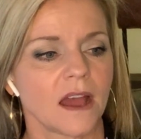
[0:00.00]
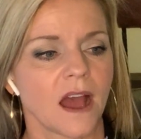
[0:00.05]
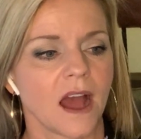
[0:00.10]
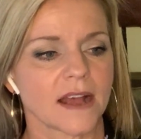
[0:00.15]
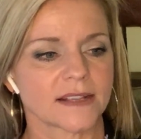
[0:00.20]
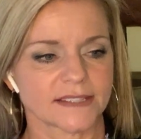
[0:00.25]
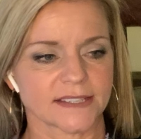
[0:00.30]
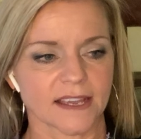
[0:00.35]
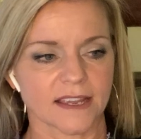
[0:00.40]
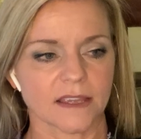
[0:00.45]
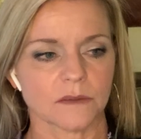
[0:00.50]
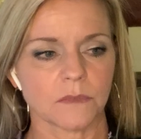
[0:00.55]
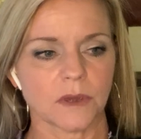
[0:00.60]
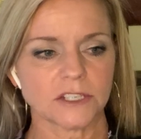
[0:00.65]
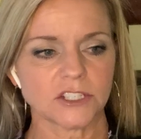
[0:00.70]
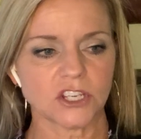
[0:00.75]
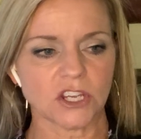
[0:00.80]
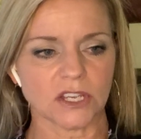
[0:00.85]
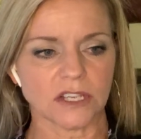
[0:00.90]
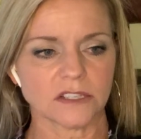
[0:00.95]
I suck in my
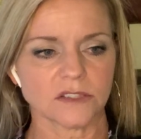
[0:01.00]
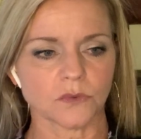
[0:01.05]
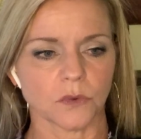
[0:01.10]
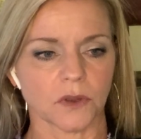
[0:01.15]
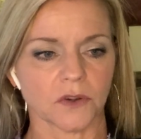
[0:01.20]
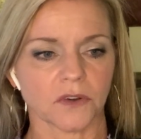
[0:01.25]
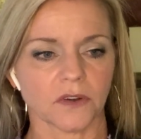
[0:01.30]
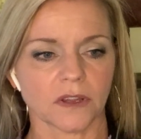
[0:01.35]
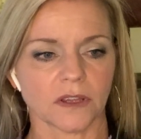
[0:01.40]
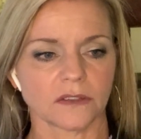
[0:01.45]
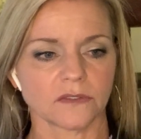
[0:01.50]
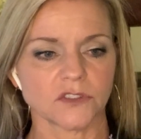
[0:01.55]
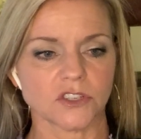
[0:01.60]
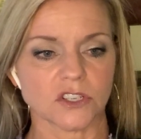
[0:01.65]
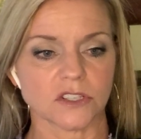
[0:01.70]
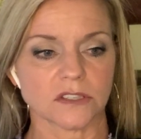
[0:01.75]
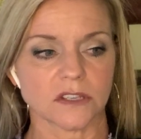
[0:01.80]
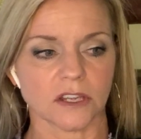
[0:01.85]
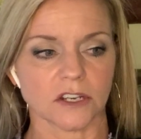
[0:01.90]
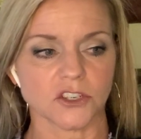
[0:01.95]
cheeks, wondering if
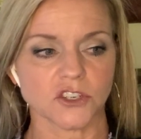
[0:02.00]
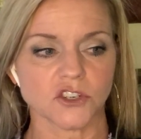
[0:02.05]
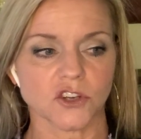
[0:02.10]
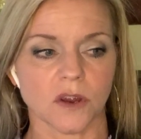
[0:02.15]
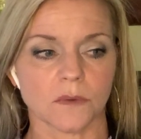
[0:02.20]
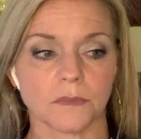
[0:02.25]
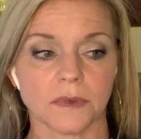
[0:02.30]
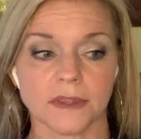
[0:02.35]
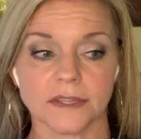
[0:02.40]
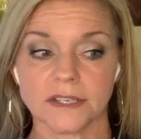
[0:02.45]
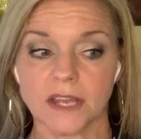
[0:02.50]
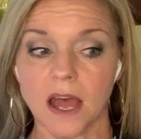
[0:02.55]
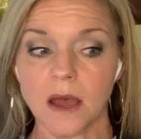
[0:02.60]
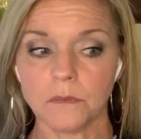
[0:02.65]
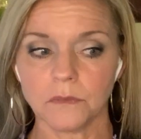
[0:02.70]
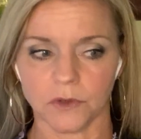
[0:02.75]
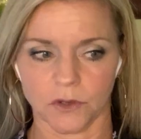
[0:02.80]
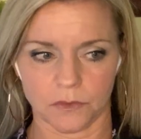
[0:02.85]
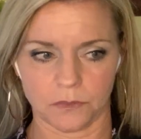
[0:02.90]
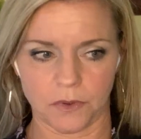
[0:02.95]
she's going to show me the
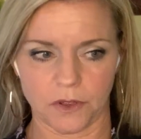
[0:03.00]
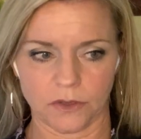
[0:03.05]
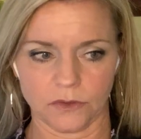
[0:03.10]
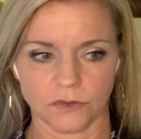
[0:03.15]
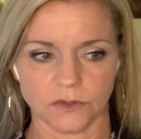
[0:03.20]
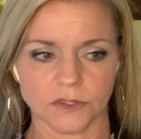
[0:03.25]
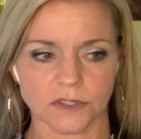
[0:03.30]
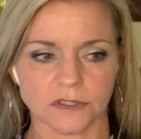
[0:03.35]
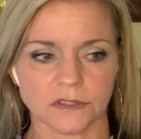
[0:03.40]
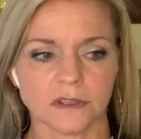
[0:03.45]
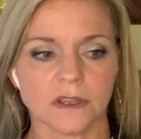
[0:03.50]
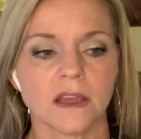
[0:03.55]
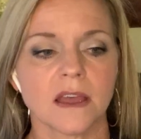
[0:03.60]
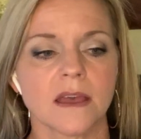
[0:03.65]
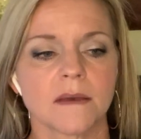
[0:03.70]
Tumblr posts.